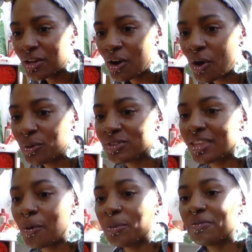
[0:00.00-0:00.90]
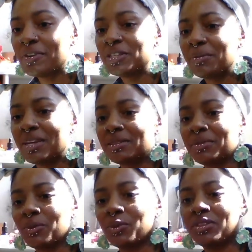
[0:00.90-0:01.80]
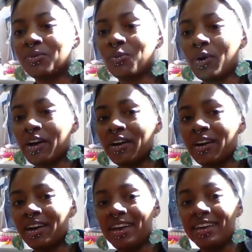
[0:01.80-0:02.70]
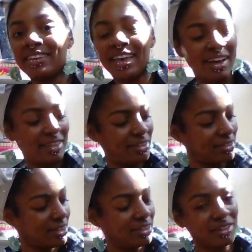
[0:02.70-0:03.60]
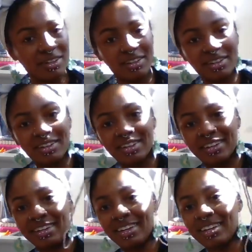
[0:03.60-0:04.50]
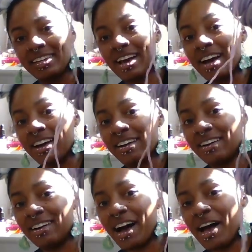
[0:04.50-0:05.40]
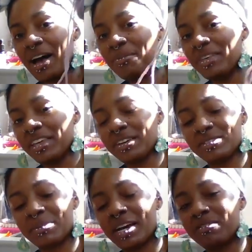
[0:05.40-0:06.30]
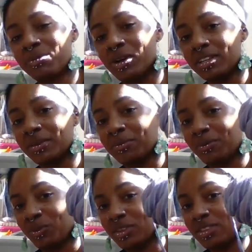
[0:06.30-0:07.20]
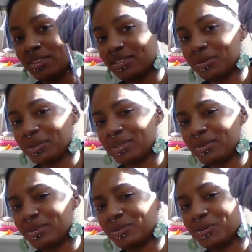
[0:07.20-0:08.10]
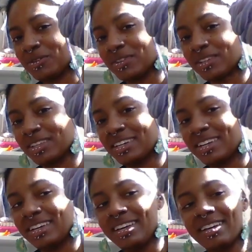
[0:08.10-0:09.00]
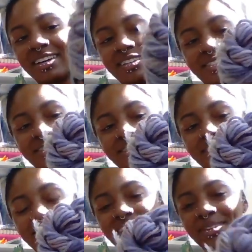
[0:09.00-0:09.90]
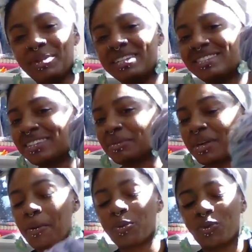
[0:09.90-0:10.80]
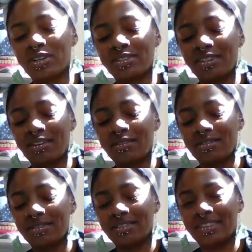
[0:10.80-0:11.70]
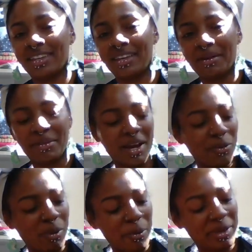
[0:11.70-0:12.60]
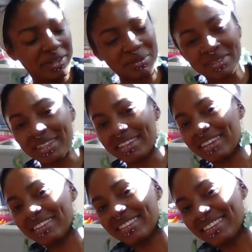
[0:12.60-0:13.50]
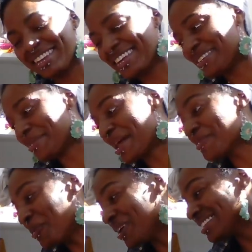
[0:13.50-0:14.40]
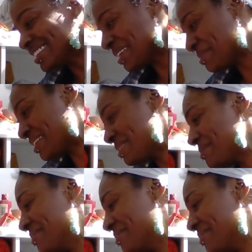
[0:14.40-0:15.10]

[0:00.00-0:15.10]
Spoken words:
oh, you said that would be fun to make something with and wear? Yeah, this color? Yeah. I'm thinking of some kind of bralette with this specifically. But it's not something I would want to sell. But I would probably end up selling it. but I'd want to keep it.